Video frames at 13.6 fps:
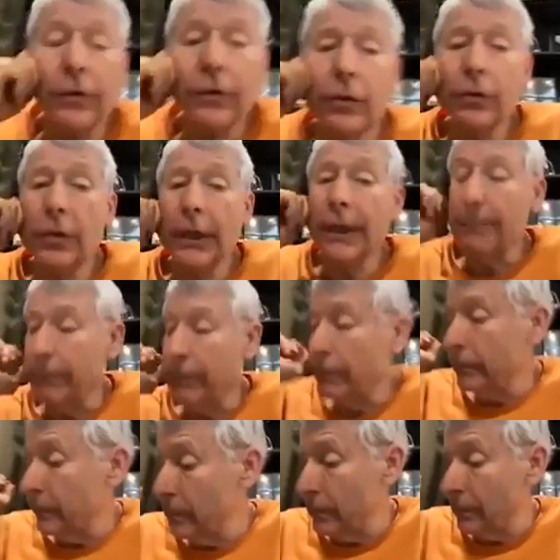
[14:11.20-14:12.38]
this is Jim.
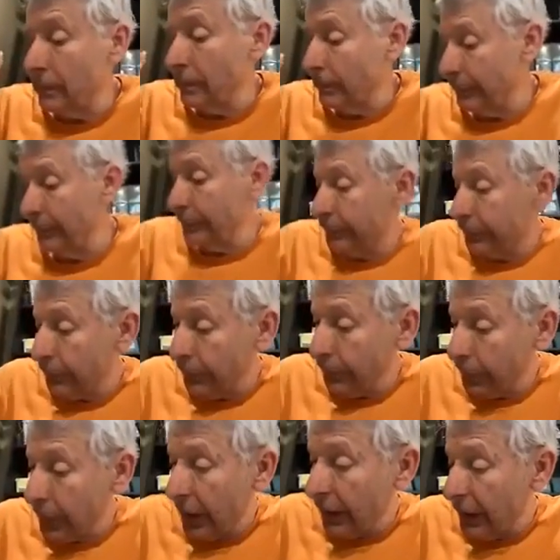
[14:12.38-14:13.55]

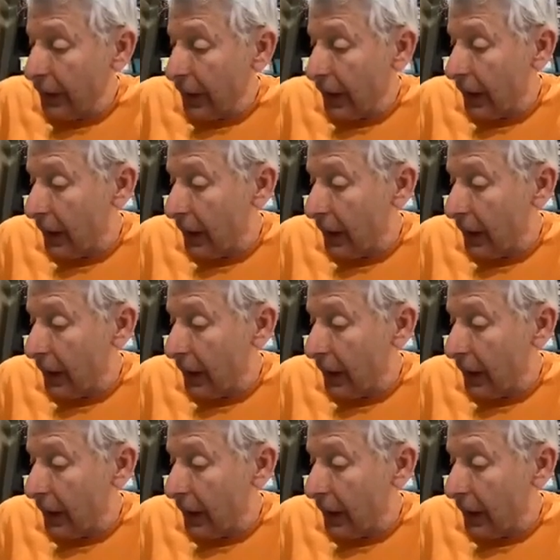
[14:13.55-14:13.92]
And